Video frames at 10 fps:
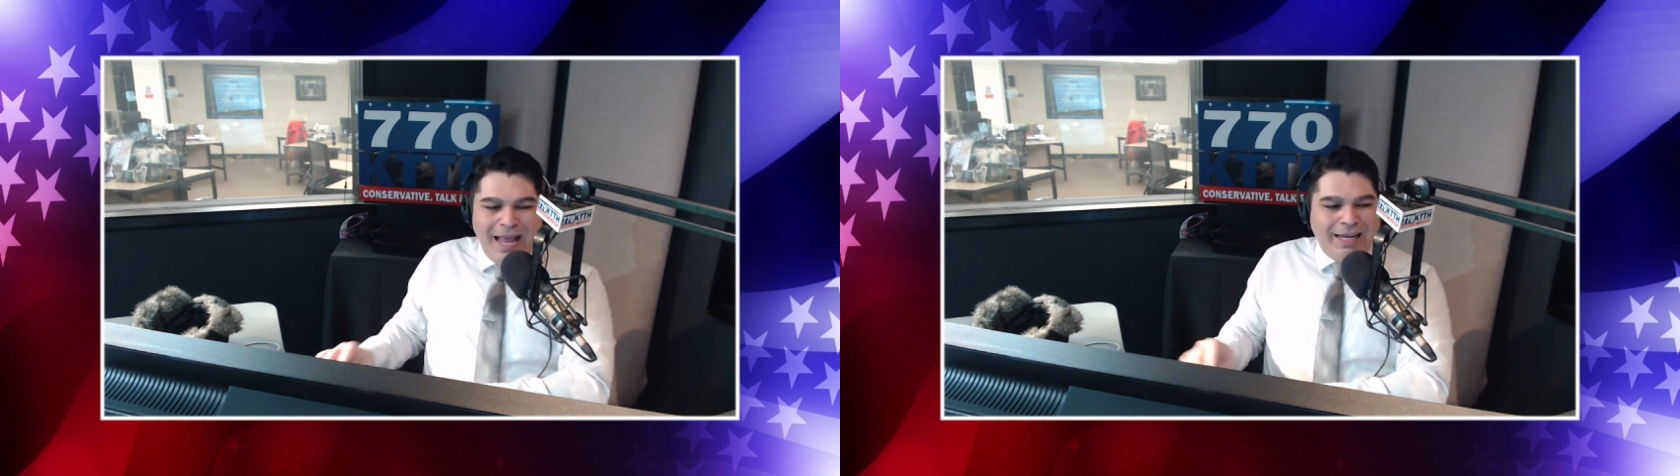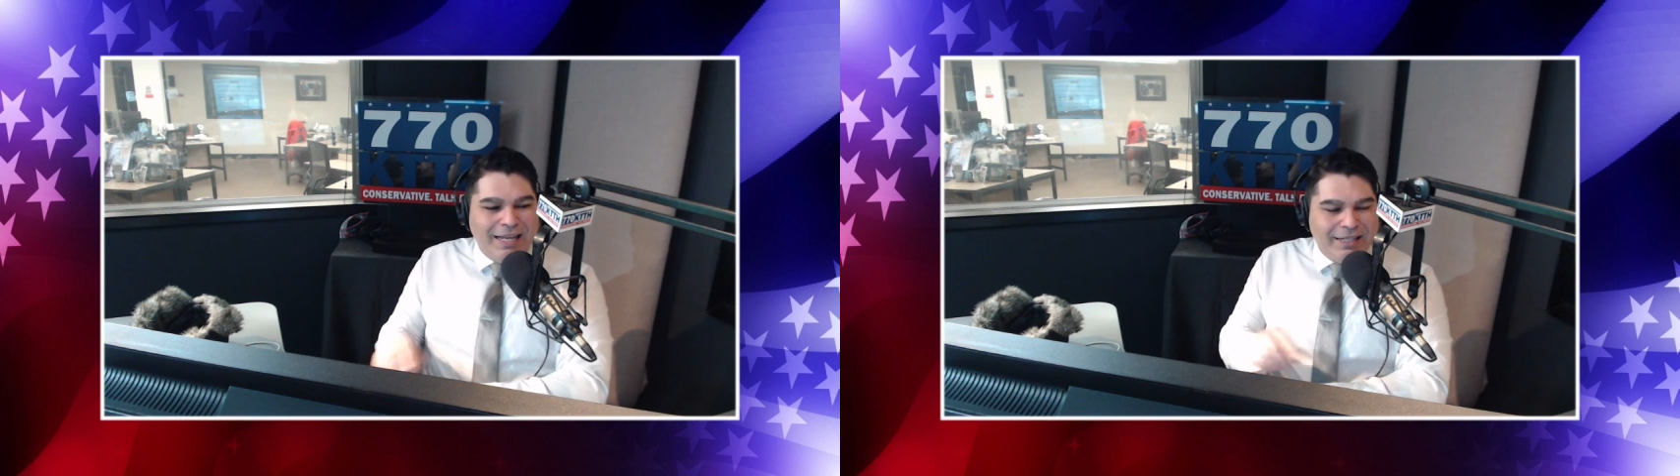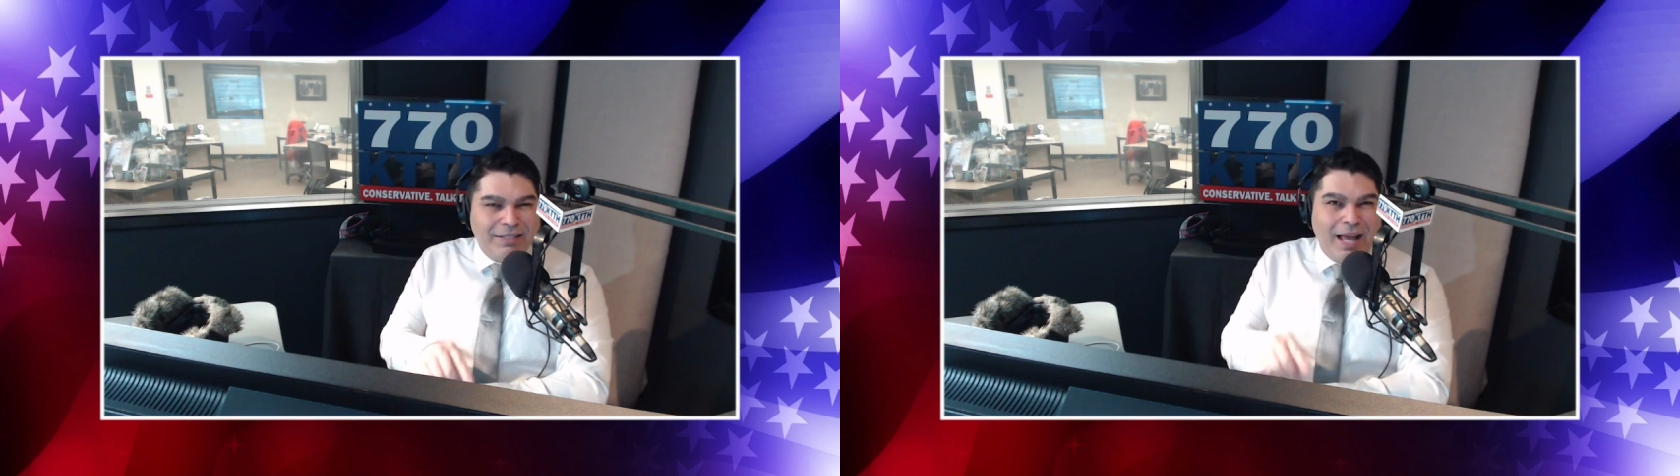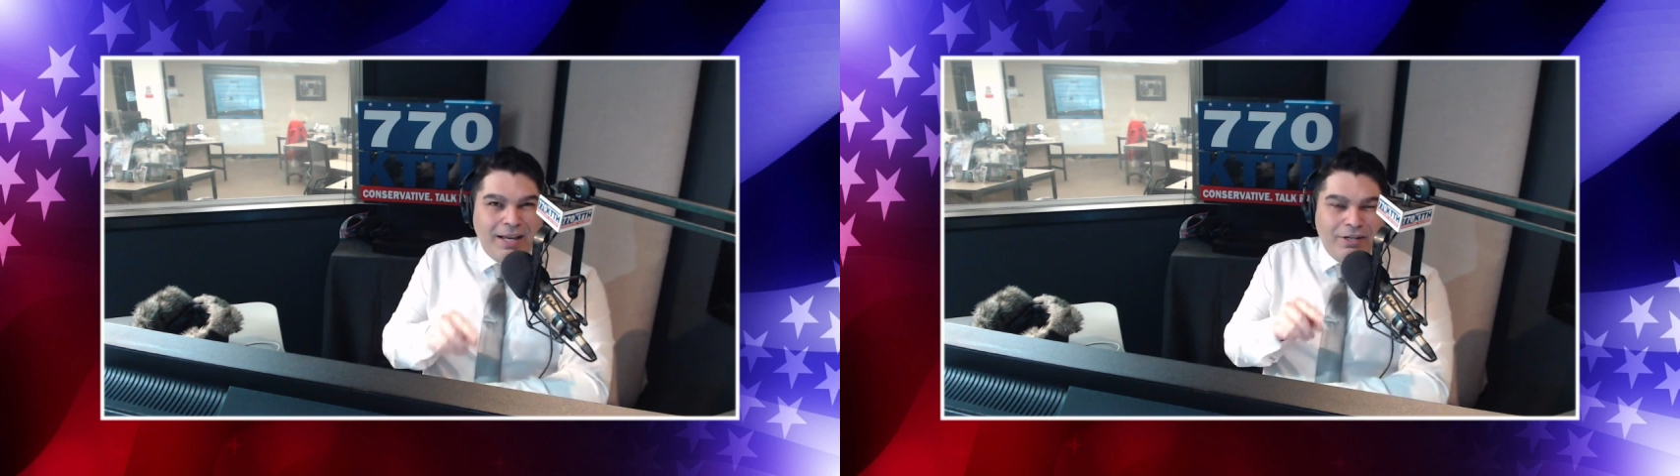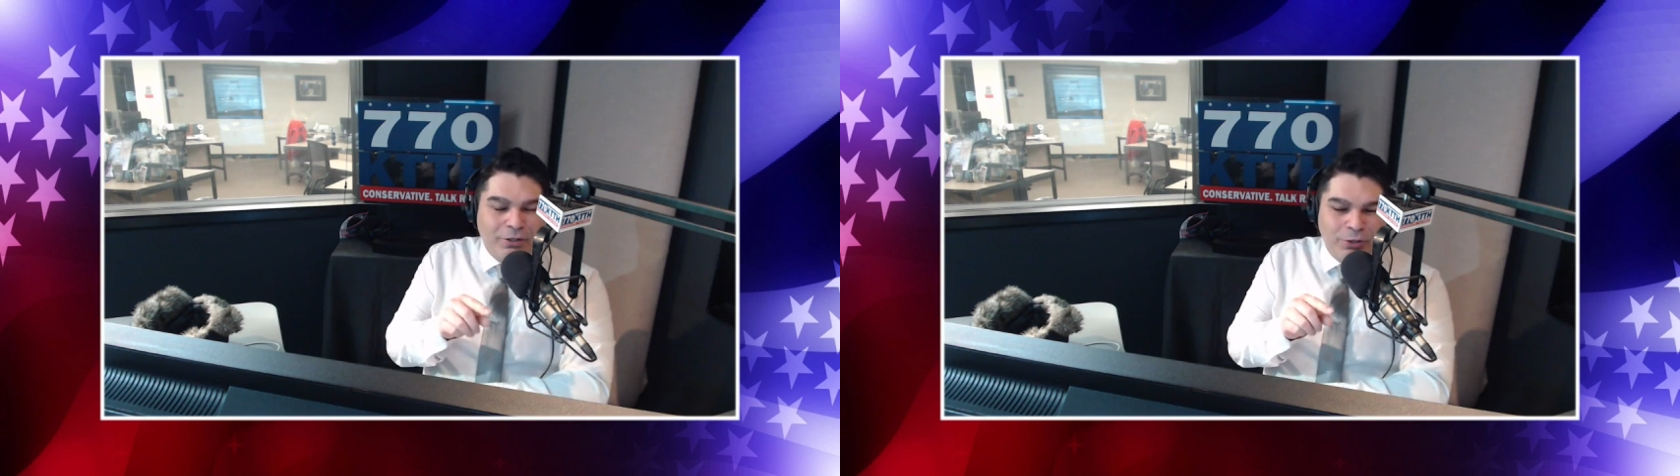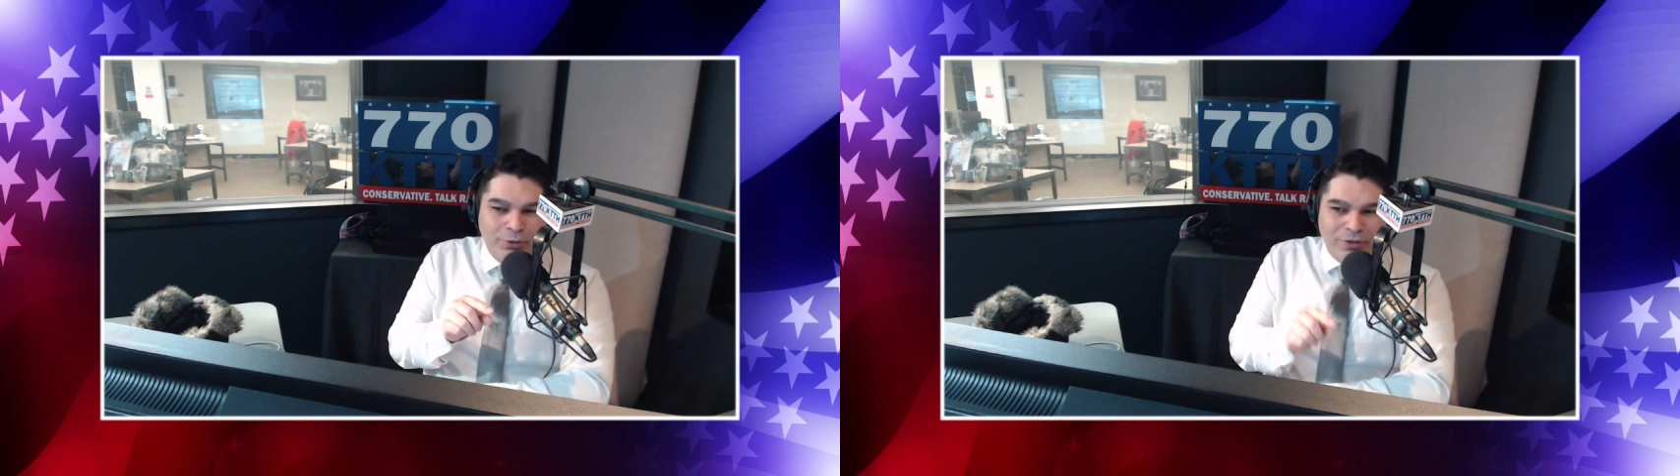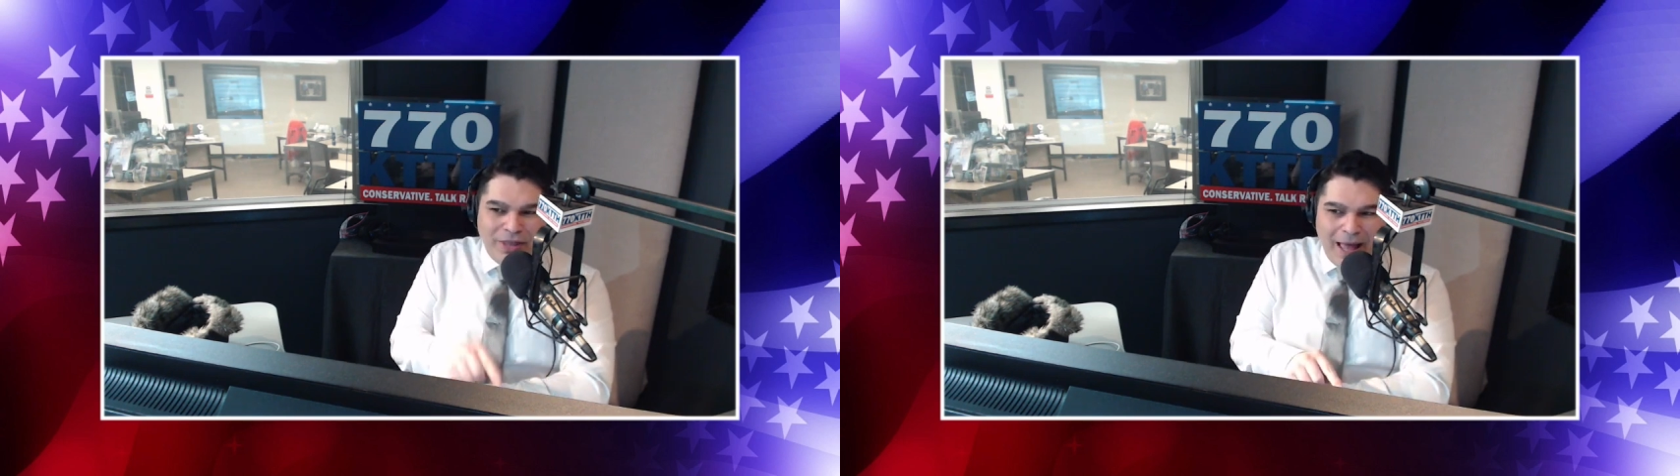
And he decided to choose